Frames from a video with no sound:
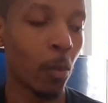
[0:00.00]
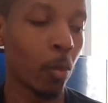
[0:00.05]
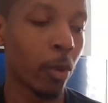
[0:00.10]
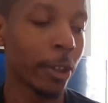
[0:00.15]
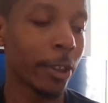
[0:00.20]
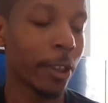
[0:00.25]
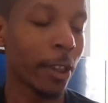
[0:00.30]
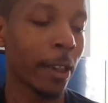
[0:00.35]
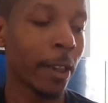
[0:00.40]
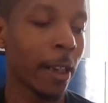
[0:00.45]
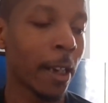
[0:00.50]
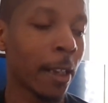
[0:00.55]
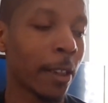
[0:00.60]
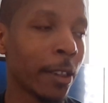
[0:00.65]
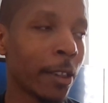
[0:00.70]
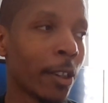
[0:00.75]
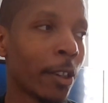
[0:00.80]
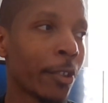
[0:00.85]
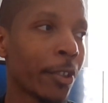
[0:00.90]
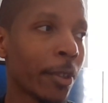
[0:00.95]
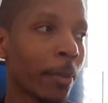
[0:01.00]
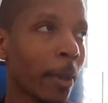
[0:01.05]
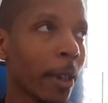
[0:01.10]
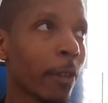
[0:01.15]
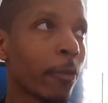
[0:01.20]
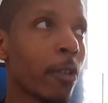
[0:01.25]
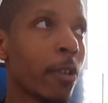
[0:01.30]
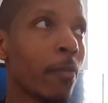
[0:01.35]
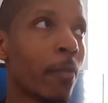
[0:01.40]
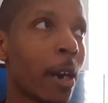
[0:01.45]
Which again, you know,
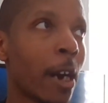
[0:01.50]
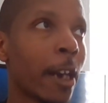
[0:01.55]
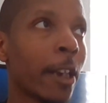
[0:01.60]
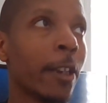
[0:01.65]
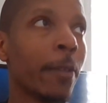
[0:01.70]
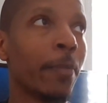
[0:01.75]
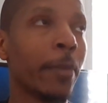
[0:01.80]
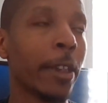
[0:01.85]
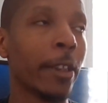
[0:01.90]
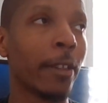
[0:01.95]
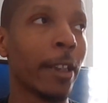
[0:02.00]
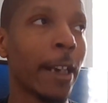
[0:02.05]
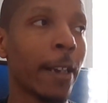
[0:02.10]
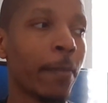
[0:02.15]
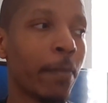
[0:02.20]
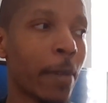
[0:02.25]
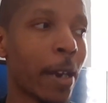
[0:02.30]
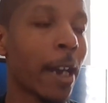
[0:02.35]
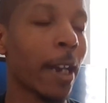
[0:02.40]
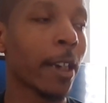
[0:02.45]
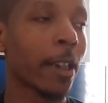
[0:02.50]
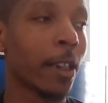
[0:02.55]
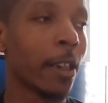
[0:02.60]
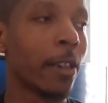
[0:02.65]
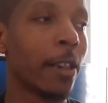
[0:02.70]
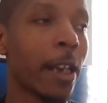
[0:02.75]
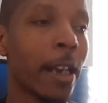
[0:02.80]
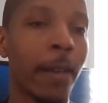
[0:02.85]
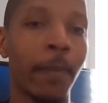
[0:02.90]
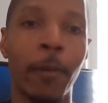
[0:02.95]
somebody reminded me like back in
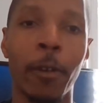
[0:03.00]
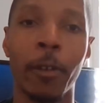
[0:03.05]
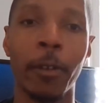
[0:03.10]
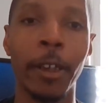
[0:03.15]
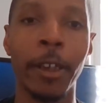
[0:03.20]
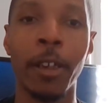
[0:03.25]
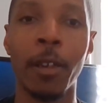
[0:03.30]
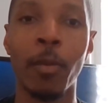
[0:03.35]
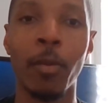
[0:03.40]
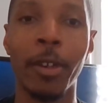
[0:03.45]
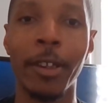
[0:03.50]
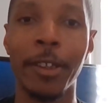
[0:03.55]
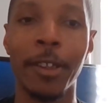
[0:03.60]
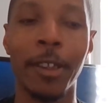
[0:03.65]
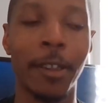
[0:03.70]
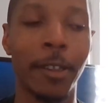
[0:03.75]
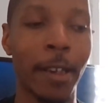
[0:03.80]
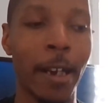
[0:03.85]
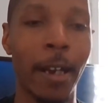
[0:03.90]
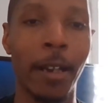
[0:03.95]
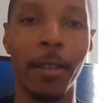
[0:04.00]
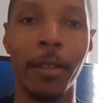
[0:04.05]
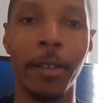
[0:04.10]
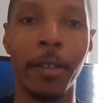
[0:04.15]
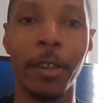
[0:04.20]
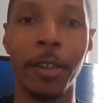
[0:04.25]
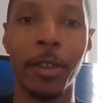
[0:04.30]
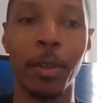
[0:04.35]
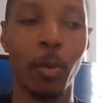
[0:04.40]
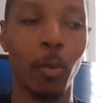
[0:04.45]
the day, Marlena wasn't
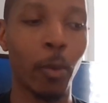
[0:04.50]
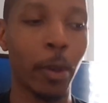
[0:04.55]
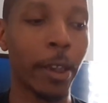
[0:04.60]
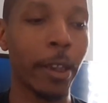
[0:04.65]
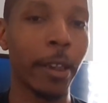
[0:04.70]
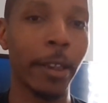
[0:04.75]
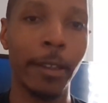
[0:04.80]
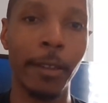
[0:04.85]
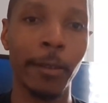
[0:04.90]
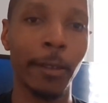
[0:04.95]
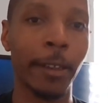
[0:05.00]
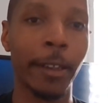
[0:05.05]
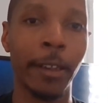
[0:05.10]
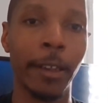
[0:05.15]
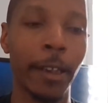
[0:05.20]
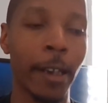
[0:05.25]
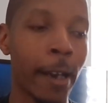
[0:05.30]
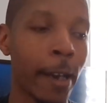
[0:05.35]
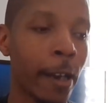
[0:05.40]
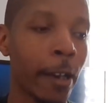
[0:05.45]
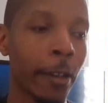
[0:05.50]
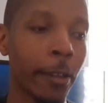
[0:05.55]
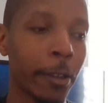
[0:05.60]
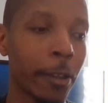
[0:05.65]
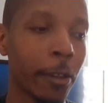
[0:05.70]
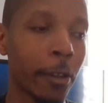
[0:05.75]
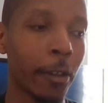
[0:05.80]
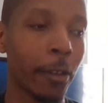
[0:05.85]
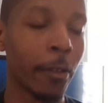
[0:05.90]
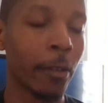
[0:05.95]
exactly this squeaky clean
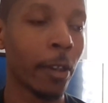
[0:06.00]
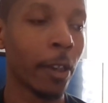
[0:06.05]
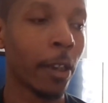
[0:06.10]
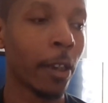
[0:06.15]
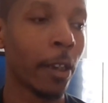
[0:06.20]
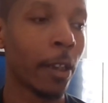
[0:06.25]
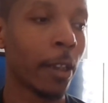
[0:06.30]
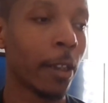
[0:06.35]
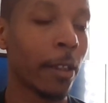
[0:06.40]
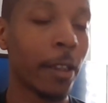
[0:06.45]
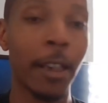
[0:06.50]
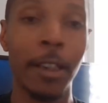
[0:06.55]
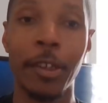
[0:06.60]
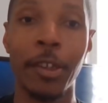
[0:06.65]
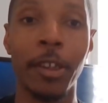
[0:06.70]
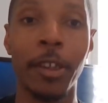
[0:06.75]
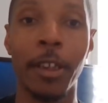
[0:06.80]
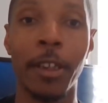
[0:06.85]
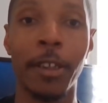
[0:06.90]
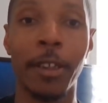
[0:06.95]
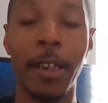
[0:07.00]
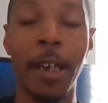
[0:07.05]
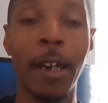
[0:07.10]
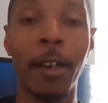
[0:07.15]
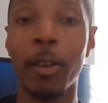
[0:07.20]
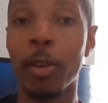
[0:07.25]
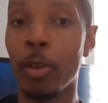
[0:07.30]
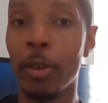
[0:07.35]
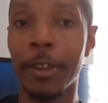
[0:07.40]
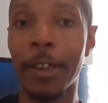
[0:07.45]
character that she is
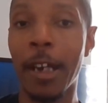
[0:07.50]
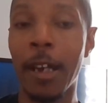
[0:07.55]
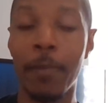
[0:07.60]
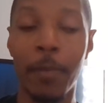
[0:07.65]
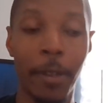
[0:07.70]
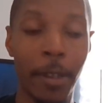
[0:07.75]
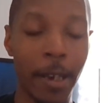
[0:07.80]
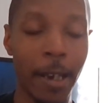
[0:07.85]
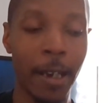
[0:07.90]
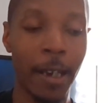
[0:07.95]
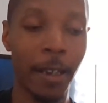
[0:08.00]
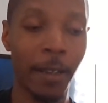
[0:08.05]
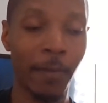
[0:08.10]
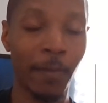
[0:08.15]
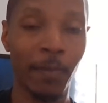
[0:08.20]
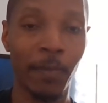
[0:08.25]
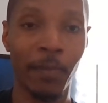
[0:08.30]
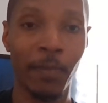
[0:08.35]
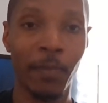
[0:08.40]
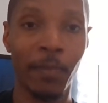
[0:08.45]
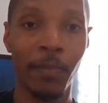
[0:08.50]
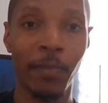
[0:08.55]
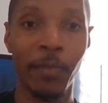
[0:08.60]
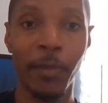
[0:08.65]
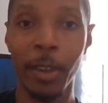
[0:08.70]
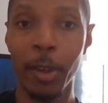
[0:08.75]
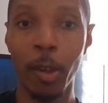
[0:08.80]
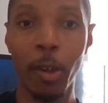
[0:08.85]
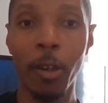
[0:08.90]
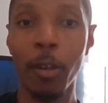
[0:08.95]
now. And on top of that,
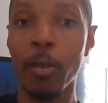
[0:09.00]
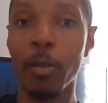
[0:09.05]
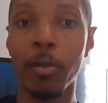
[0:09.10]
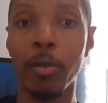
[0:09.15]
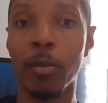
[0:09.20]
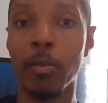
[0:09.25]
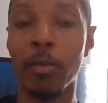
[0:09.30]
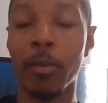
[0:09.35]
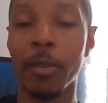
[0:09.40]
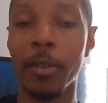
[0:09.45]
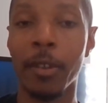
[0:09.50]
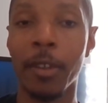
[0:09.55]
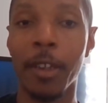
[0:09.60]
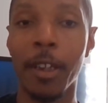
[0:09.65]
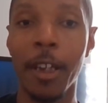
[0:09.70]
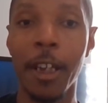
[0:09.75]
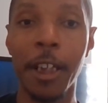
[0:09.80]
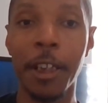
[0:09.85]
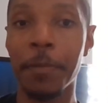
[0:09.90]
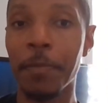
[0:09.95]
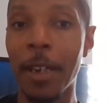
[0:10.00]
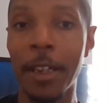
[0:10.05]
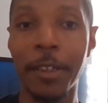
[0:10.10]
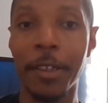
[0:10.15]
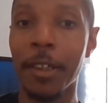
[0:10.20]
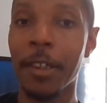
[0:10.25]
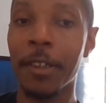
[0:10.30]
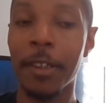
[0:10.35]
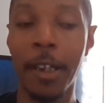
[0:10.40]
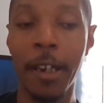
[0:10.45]
Nicole is
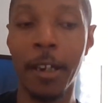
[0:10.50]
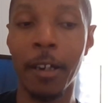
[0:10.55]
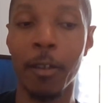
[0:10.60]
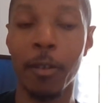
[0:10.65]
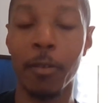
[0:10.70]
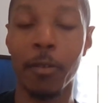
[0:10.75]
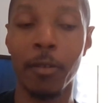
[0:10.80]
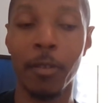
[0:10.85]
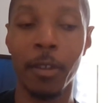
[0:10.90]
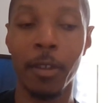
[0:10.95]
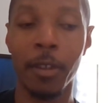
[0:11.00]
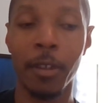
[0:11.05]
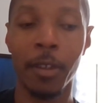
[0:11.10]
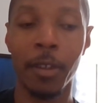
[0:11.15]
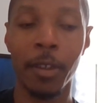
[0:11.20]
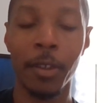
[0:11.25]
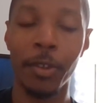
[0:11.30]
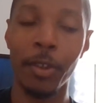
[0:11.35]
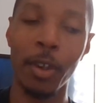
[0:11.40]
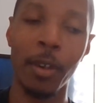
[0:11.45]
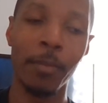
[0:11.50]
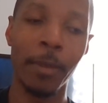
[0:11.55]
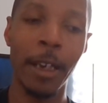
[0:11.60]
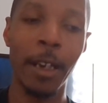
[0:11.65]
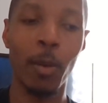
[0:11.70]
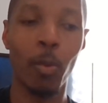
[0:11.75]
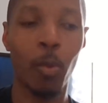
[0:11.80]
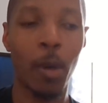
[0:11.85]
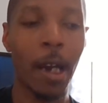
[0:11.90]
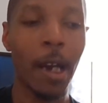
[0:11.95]
messy as hell. So I'm
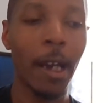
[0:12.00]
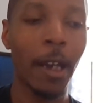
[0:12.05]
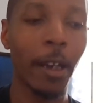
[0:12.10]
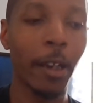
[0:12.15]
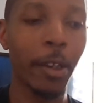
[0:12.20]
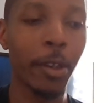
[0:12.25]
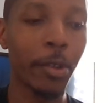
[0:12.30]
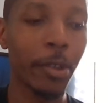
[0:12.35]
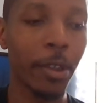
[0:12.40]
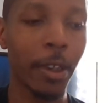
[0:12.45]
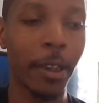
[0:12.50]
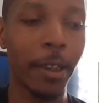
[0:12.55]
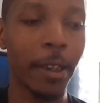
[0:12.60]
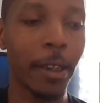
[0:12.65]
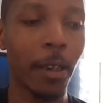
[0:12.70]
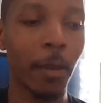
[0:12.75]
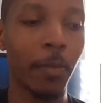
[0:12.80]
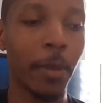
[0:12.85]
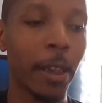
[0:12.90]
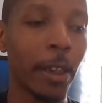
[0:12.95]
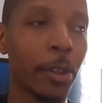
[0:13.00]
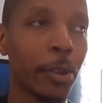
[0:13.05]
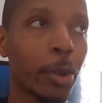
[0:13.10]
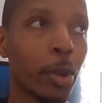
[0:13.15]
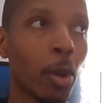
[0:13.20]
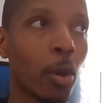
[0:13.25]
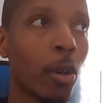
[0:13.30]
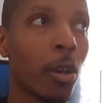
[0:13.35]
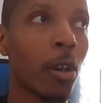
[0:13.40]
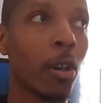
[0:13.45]
like, why are you sitting there being
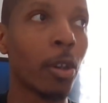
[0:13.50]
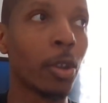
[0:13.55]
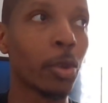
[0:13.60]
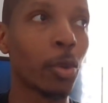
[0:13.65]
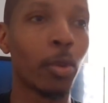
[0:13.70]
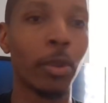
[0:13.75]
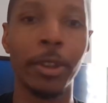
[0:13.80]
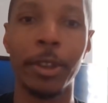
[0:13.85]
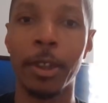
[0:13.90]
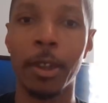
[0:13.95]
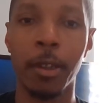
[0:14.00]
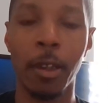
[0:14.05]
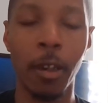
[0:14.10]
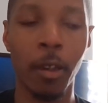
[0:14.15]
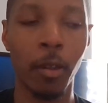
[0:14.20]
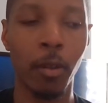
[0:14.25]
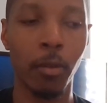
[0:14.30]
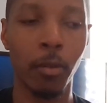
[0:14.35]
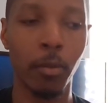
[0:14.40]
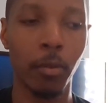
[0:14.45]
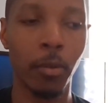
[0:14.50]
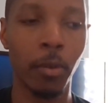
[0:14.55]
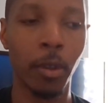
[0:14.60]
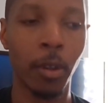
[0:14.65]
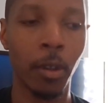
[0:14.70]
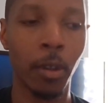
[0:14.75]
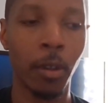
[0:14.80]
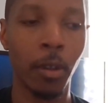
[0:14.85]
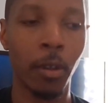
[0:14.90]
so harsh on Sloan?